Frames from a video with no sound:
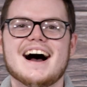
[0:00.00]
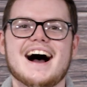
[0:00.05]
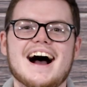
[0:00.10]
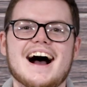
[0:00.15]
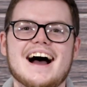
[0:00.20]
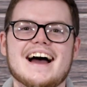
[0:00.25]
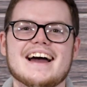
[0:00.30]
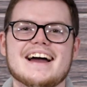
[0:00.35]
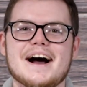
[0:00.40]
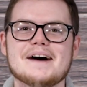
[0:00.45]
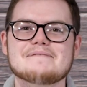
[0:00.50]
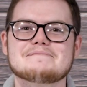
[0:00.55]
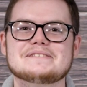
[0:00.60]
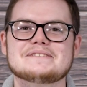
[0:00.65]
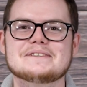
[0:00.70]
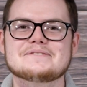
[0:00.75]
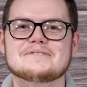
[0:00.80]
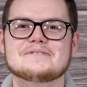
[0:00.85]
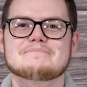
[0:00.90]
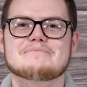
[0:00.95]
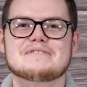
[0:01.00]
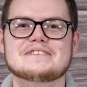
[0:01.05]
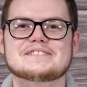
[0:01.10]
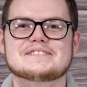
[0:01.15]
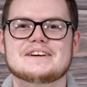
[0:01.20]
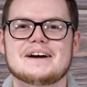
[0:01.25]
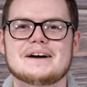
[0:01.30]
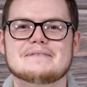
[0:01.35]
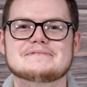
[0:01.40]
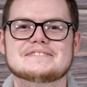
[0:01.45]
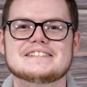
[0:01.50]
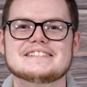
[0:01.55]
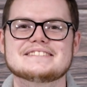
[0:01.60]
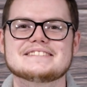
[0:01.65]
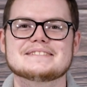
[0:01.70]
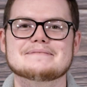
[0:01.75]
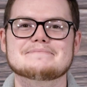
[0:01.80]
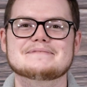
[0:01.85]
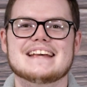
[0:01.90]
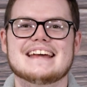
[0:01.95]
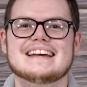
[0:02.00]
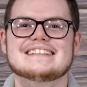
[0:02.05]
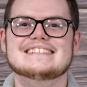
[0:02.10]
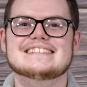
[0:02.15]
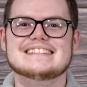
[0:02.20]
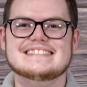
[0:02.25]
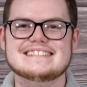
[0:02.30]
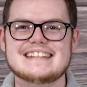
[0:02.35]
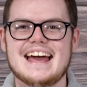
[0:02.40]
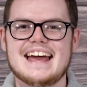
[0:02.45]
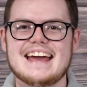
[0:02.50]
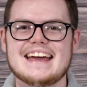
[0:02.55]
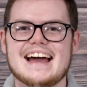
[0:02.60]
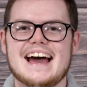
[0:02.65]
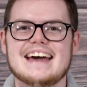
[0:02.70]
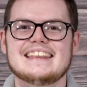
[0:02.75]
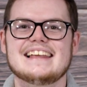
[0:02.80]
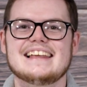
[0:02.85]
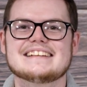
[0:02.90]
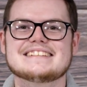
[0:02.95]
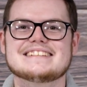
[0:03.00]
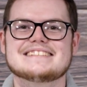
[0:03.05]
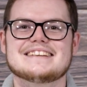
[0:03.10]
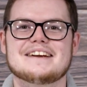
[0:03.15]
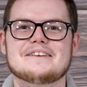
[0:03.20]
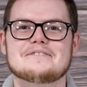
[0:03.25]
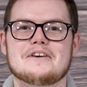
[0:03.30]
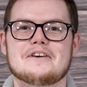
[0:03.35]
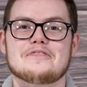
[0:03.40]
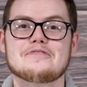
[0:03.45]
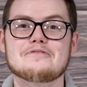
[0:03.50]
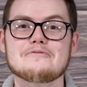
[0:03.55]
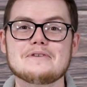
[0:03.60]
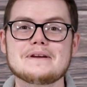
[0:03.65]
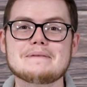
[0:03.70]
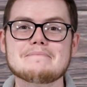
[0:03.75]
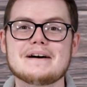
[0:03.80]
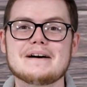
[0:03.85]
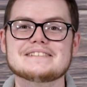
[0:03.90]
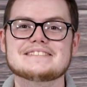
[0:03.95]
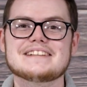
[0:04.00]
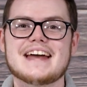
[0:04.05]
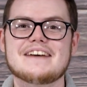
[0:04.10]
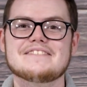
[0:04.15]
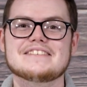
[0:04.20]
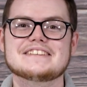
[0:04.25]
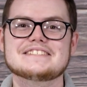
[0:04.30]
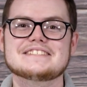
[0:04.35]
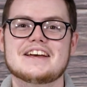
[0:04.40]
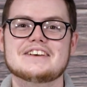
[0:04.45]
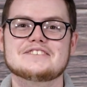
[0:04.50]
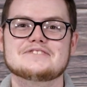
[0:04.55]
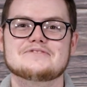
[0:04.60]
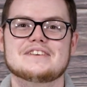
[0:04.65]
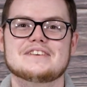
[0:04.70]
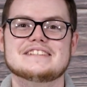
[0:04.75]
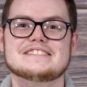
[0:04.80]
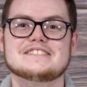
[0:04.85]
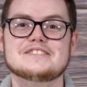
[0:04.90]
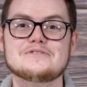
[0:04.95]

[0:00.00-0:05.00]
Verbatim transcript: Hi, I'm Tanner with Bridgecom Systems, and today I'd like to share the three must-have accessories